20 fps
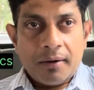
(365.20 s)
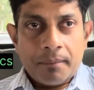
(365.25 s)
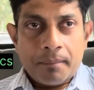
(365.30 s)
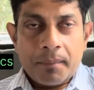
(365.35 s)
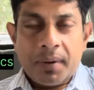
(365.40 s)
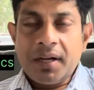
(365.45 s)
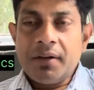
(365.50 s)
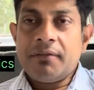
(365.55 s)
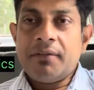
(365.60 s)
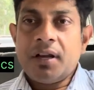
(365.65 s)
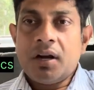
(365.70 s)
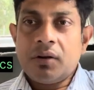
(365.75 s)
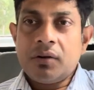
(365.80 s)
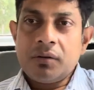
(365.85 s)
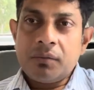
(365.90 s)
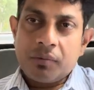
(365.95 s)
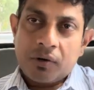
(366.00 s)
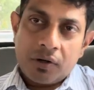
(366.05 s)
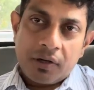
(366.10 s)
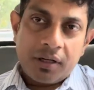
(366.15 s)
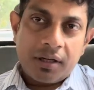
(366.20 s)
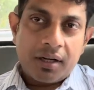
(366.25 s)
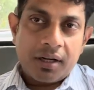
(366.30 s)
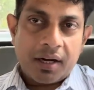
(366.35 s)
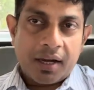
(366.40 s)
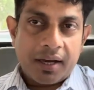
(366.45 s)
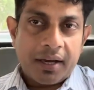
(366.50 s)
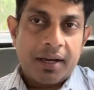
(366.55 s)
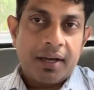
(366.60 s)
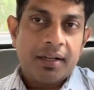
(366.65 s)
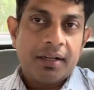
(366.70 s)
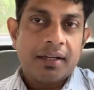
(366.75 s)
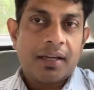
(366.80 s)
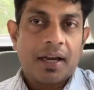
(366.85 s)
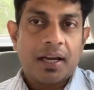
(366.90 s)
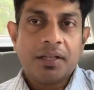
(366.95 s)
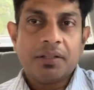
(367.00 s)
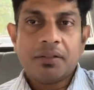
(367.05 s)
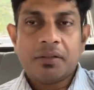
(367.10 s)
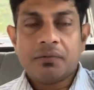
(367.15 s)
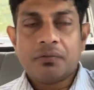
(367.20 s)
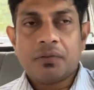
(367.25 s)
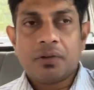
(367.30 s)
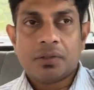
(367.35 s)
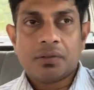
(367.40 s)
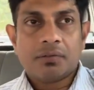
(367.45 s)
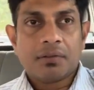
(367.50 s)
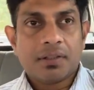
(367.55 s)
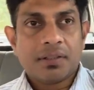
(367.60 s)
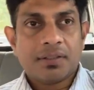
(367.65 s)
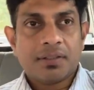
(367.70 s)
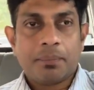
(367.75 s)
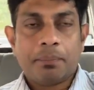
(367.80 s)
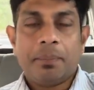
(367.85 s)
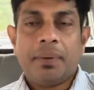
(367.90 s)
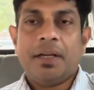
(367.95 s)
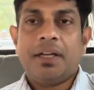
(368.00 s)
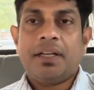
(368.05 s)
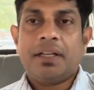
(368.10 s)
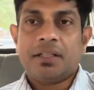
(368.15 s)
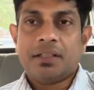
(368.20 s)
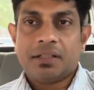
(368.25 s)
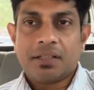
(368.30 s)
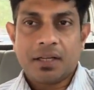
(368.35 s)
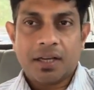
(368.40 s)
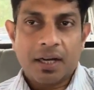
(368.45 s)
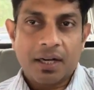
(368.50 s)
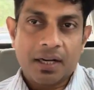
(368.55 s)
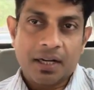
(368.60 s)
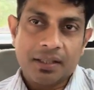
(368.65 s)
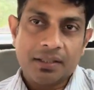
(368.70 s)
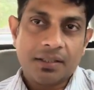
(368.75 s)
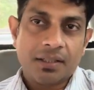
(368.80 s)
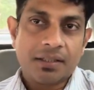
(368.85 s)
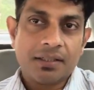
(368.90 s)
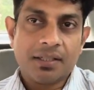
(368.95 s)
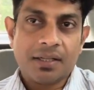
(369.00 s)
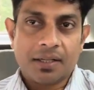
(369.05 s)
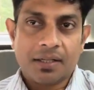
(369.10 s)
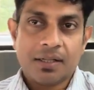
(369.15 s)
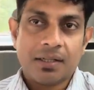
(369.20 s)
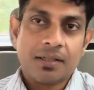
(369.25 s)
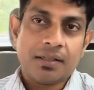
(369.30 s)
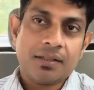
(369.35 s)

But we have to monitor again calcium, phosphorus, and PTH and adjust that